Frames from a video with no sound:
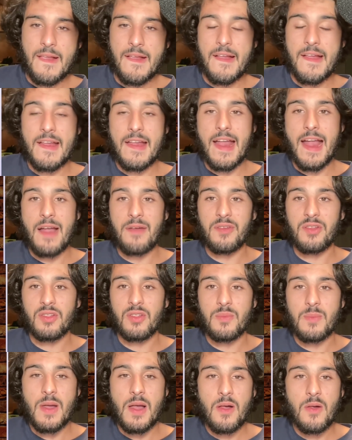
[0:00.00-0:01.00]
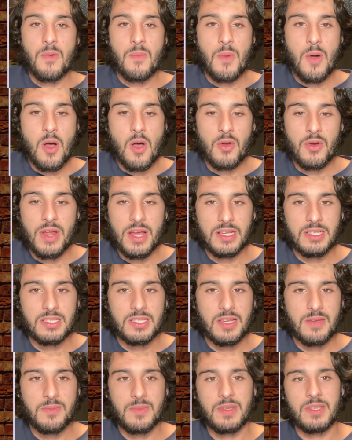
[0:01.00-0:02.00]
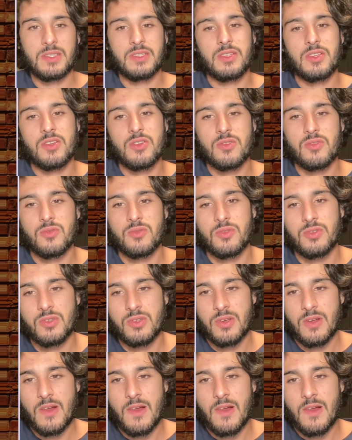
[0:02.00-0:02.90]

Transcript: And having LaMelo Ball next to him is huge.